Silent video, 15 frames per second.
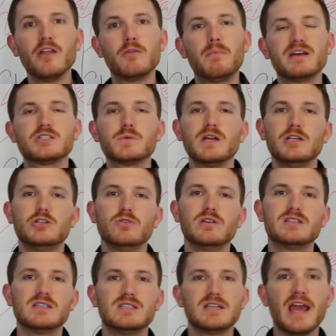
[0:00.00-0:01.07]
The best way to do
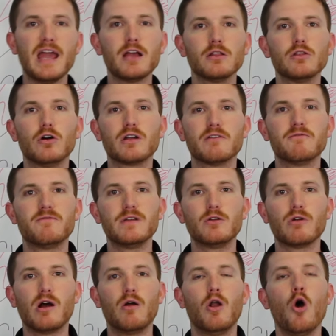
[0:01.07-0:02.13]
this is take a look and
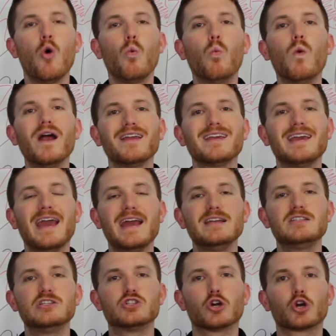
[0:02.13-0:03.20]
figure out what
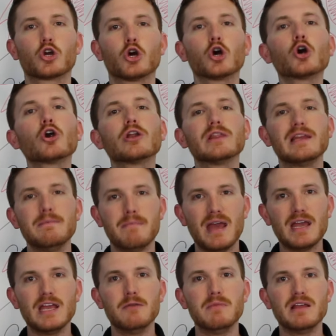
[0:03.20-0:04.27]
cases are currently
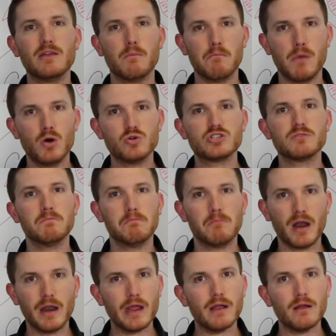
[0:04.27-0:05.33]
making me the most
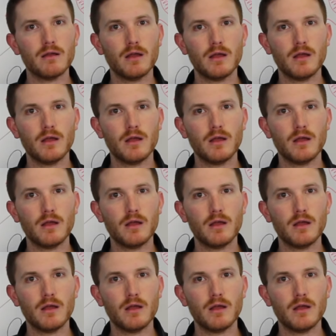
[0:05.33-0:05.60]
money